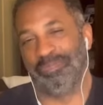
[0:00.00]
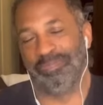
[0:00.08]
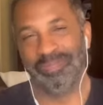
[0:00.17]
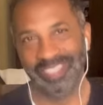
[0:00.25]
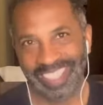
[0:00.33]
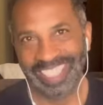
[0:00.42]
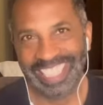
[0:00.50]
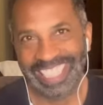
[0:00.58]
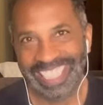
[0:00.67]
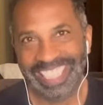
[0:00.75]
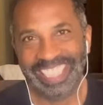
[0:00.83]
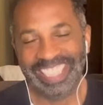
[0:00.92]

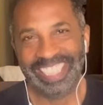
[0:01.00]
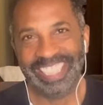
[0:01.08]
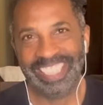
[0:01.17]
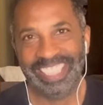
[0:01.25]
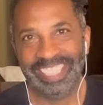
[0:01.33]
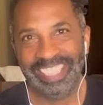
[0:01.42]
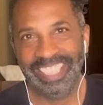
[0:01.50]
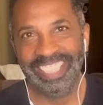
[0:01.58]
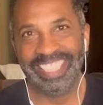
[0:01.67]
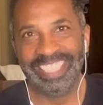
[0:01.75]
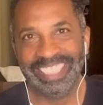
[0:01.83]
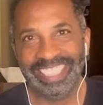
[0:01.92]

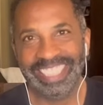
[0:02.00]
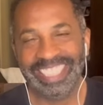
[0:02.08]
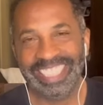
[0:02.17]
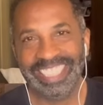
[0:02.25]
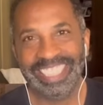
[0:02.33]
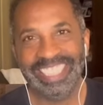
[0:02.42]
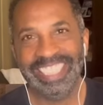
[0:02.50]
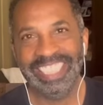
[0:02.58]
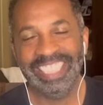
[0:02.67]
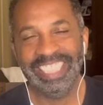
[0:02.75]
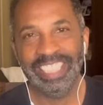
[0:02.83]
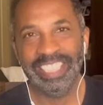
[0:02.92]

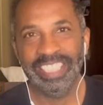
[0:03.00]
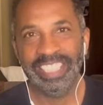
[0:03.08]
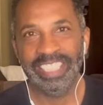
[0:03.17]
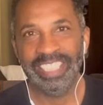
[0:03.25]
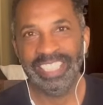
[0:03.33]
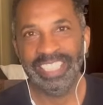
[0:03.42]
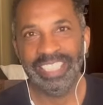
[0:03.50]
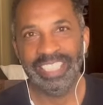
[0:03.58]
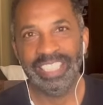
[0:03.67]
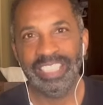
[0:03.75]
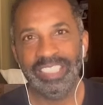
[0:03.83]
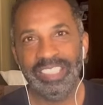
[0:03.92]

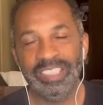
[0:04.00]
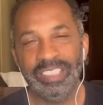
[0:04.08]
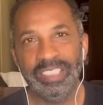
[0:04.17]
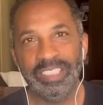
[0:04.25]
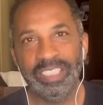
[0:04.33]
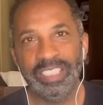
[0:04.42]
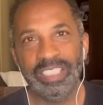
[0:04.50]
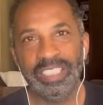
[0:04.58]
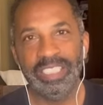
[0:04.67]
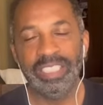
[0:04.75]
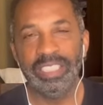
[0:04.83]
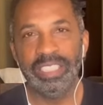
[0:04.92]

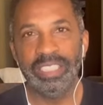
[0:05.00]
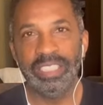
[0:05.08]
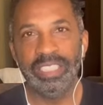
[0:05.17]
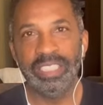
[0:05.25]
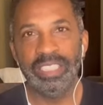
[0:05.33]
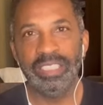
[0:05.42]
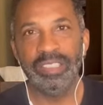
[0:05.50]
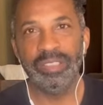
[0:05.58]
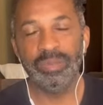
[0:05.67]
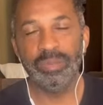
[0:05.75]
(silent)